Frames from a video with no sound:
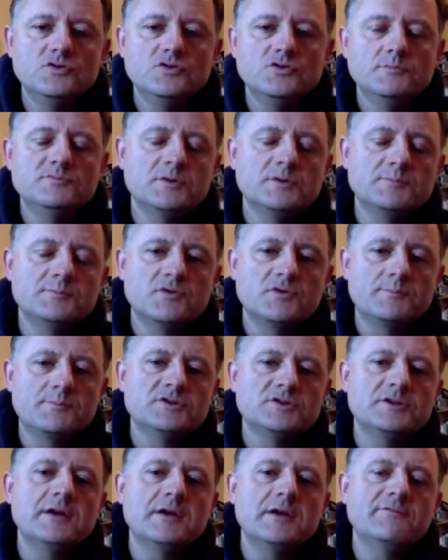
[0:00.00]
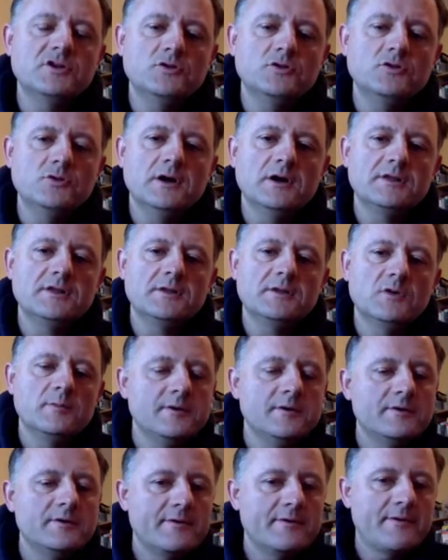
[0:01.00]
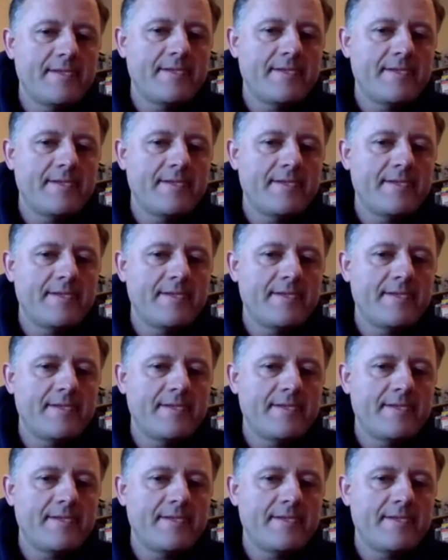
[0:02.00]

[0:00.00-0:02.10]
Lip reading: subscription have you at the moment?